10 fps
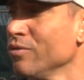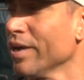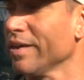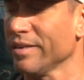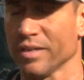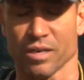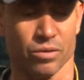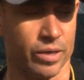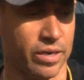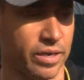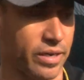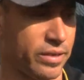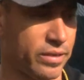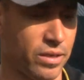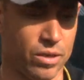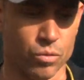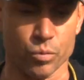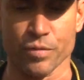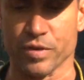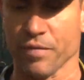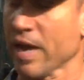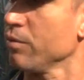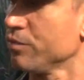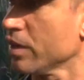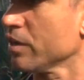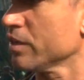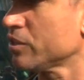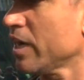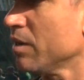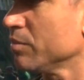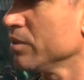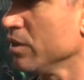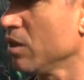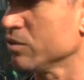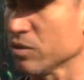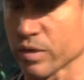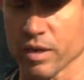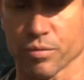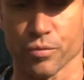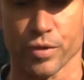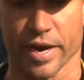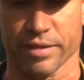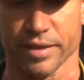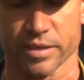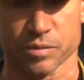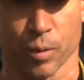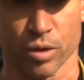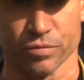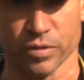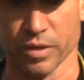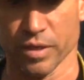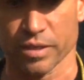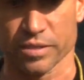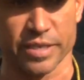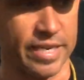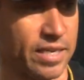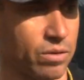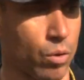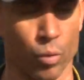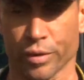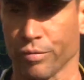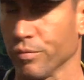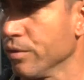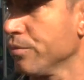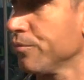to do that, you know? And when we've done that, we've done a nice job, you know? And so getting through that, I think, is part of the psyche that we're working through.